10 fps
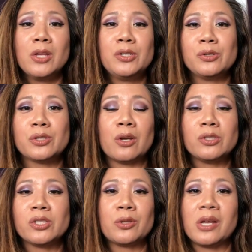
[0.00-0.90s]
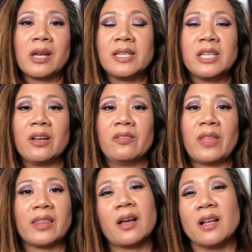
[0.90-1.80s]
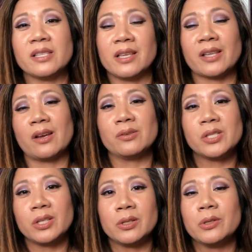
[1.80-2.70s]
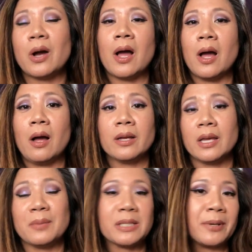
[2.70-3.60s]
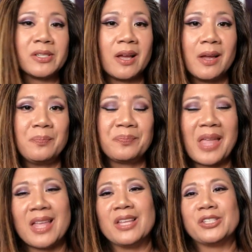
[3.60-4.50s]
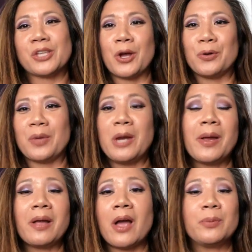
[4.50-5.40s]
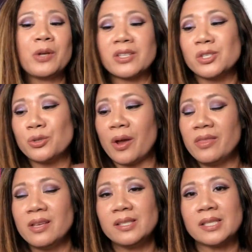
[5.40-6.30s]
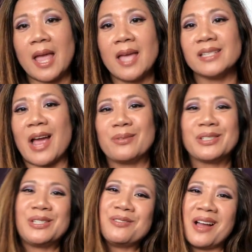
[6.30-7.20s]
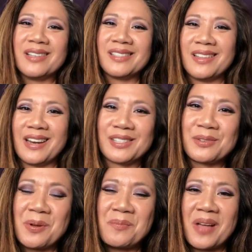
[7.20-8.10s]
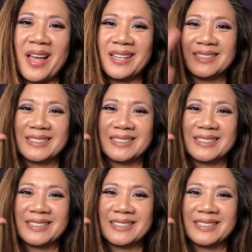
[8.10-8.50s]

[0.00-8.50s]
do so, just so you get an idea of like the kinds of things I go to in my spare time. So anyway, I hope you guys enjoyed this, and I will see you guys in the next one. Bye.